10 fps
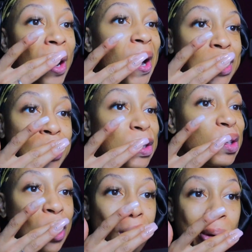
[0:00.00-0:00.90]
I just
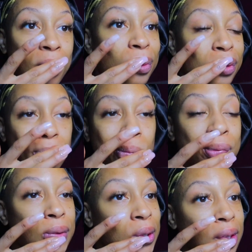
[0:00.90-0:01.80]
know
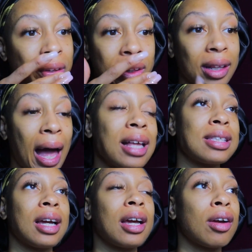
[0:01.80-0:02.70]
the last
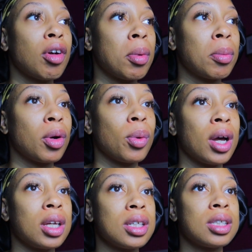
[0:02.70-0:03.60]
thing I can remember
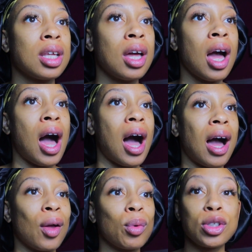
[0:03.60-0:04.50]
was
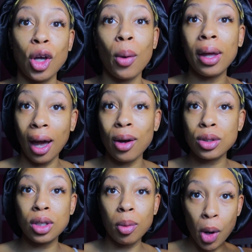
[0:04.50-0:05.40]
I was going out to